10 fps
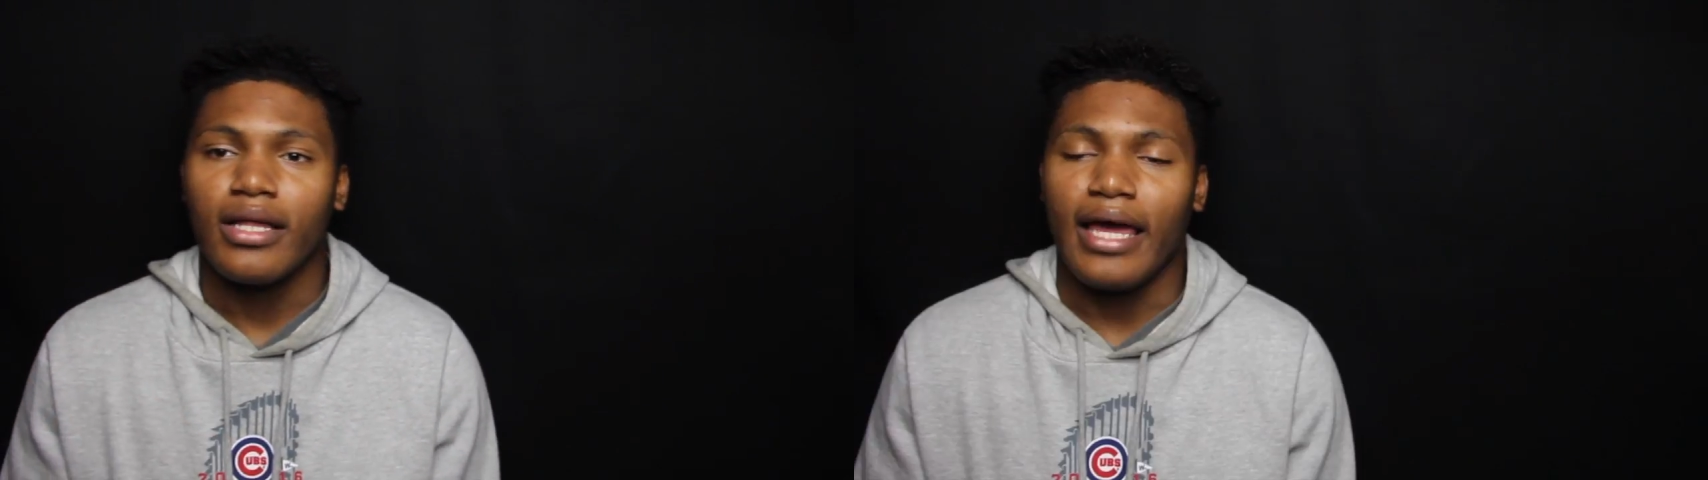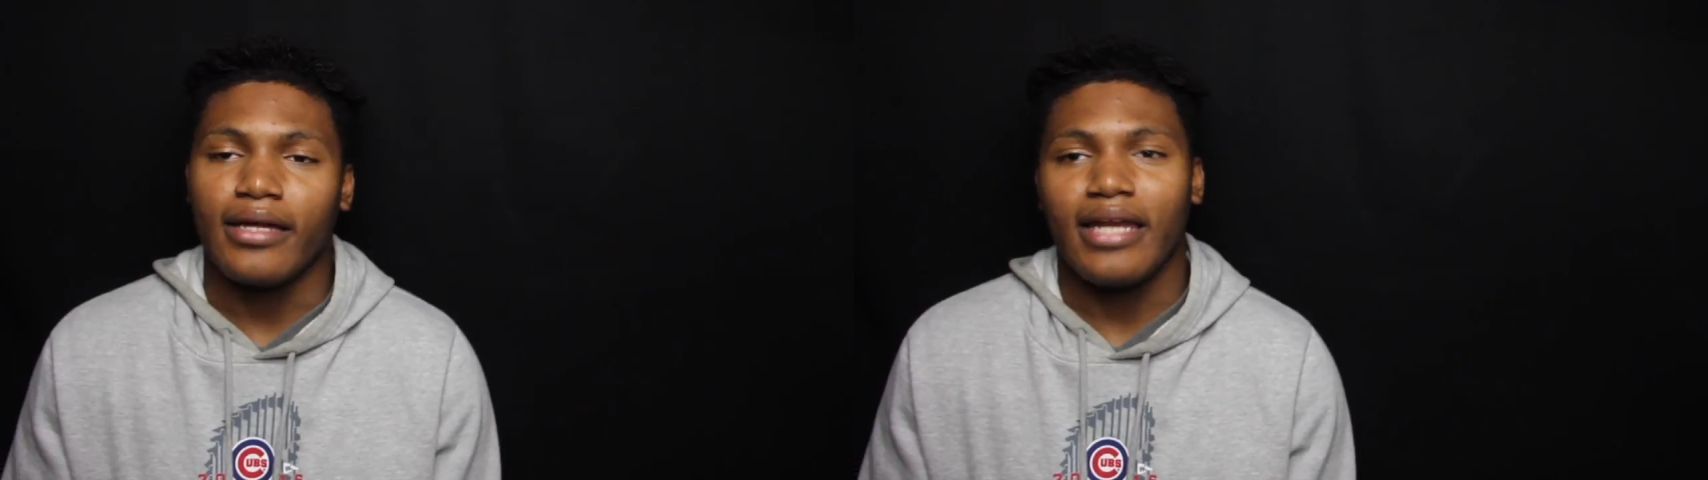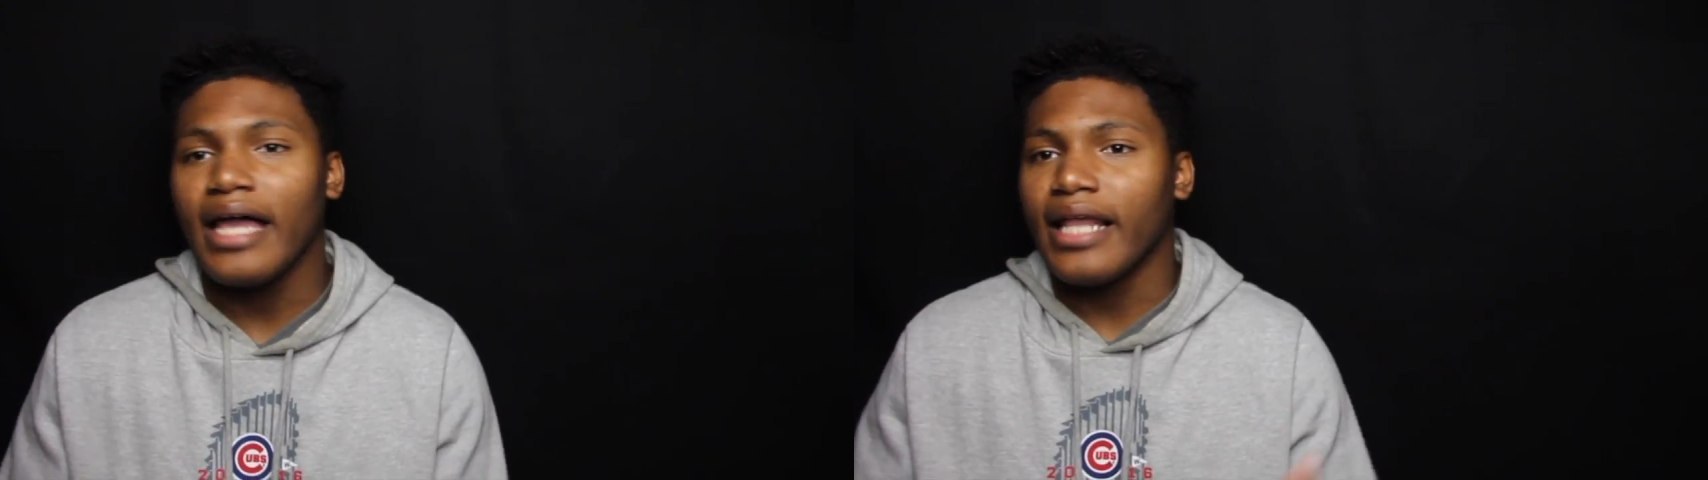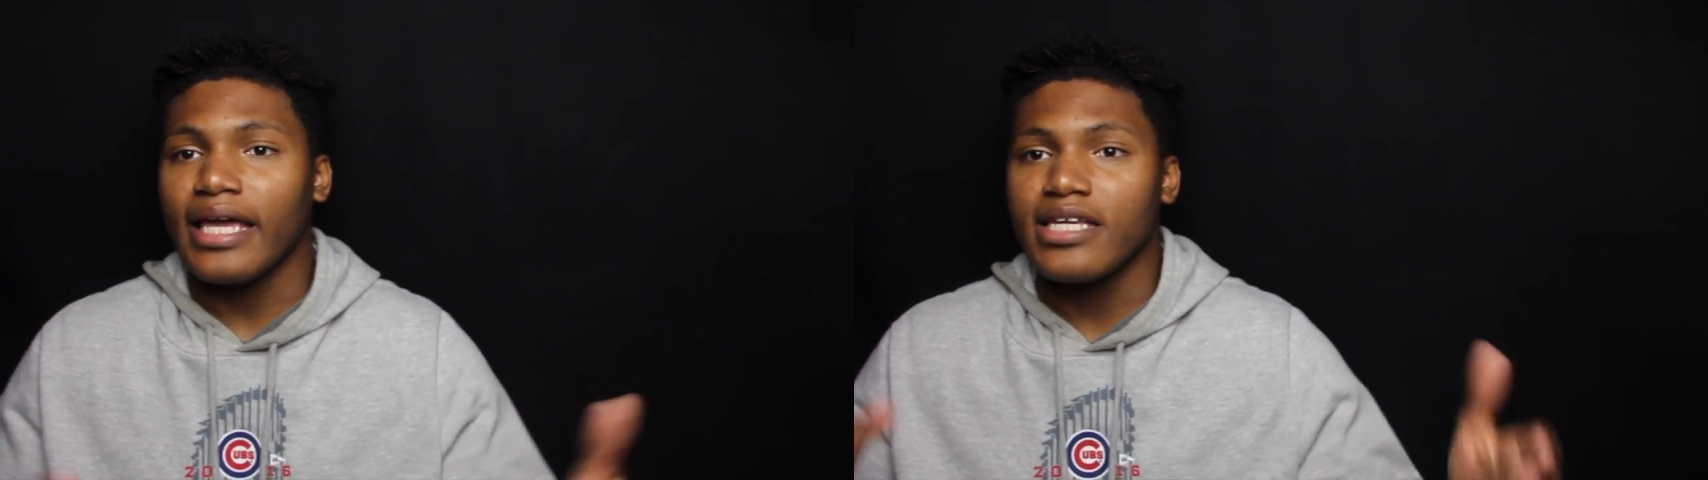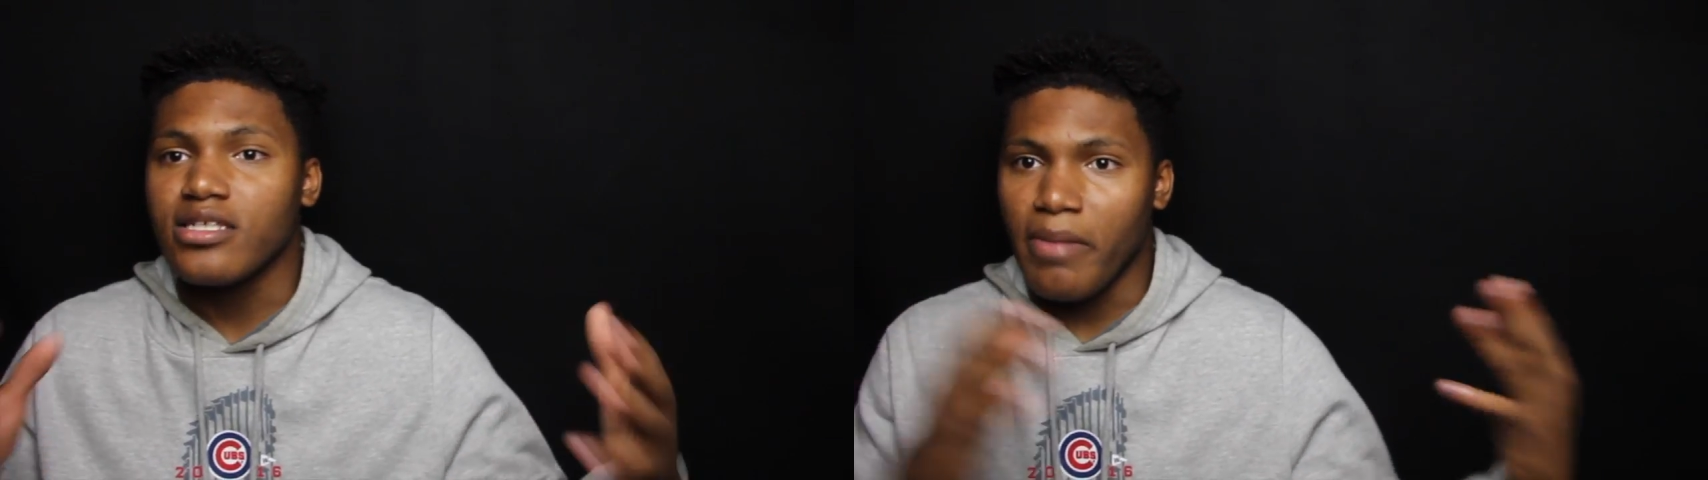Like not
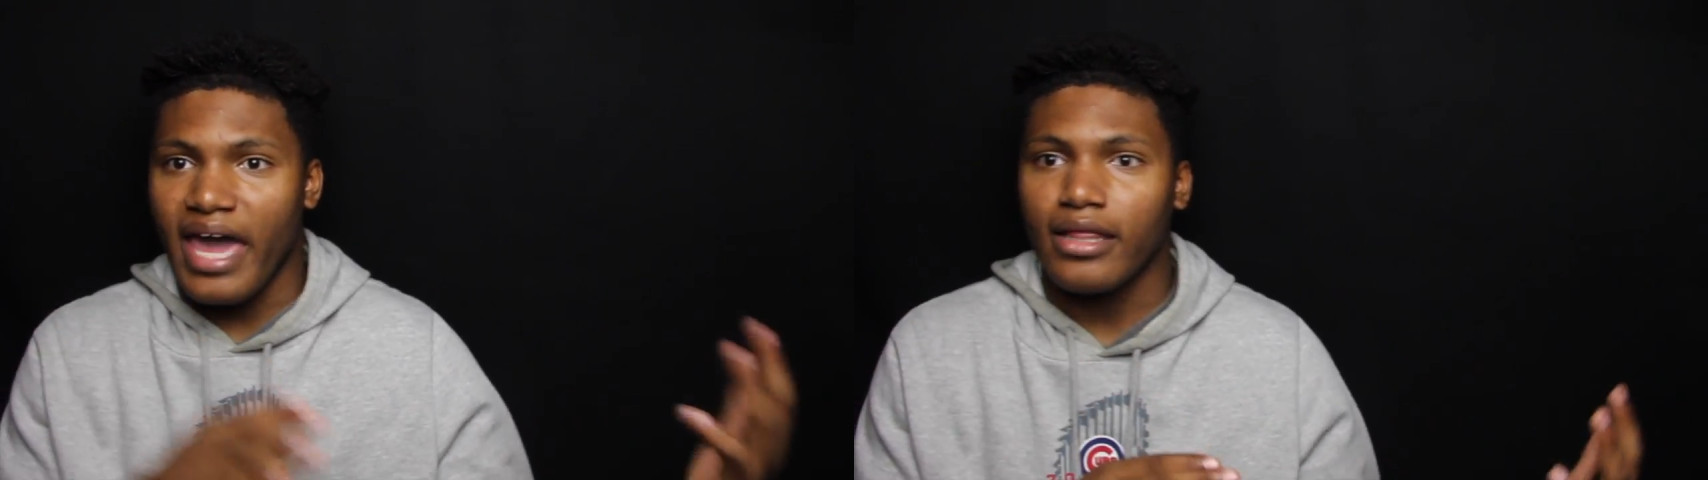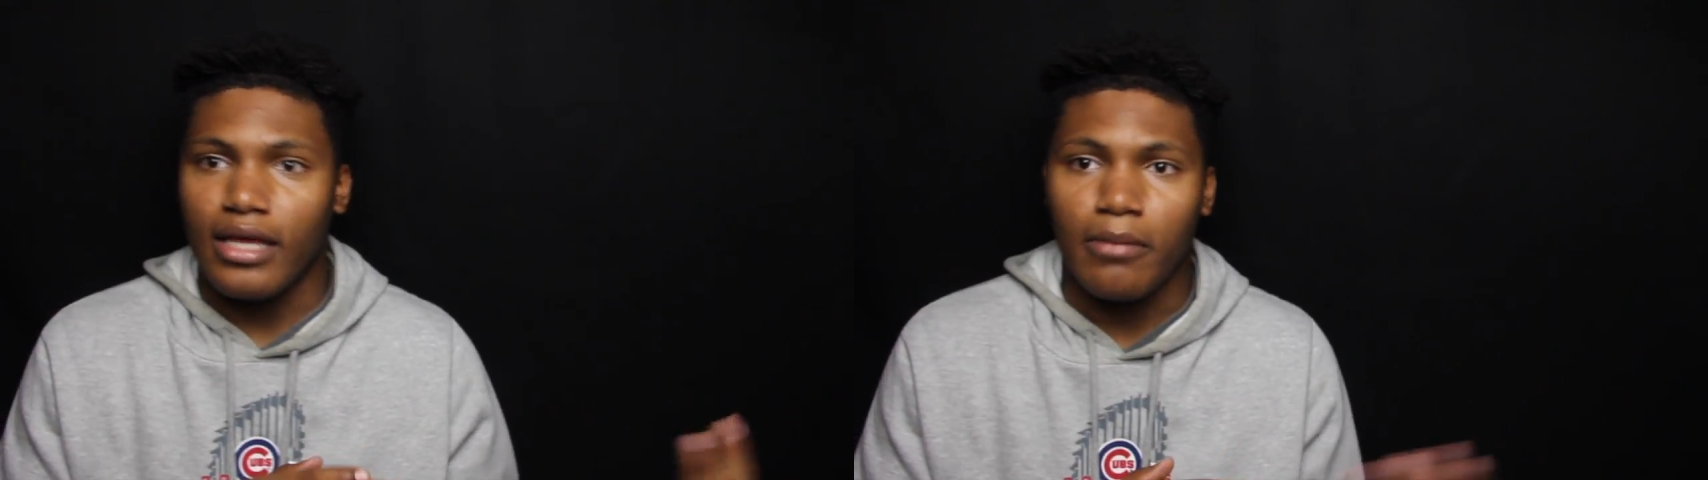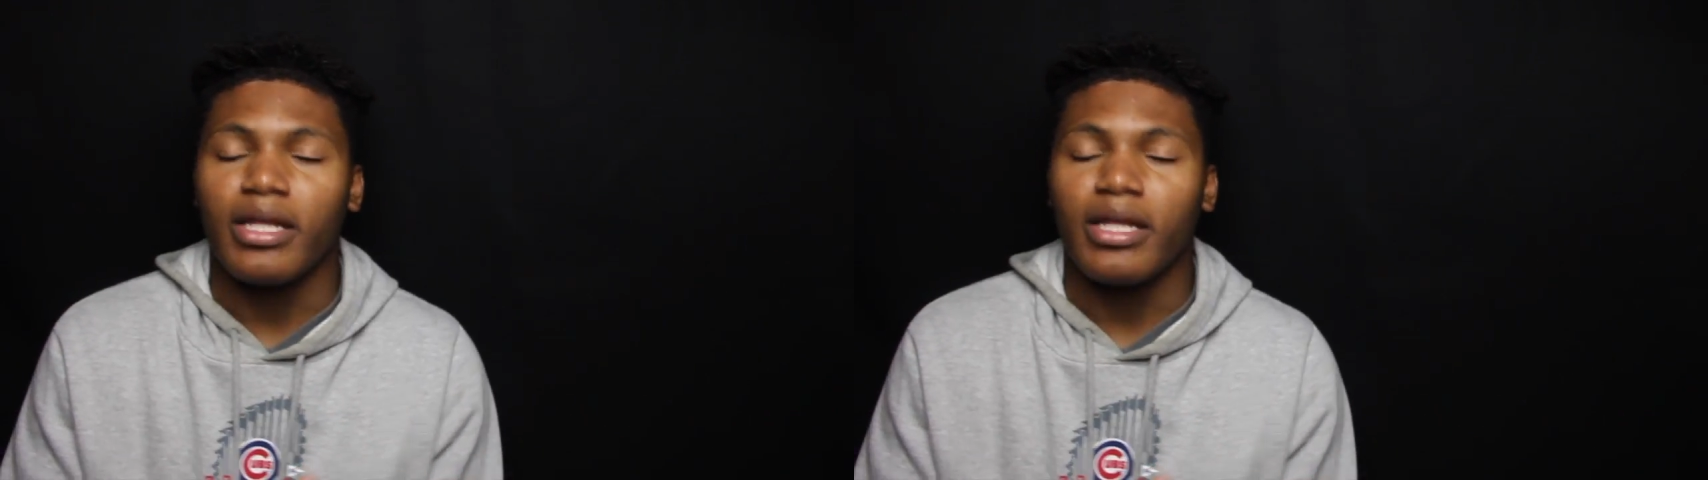like it's a bad thing,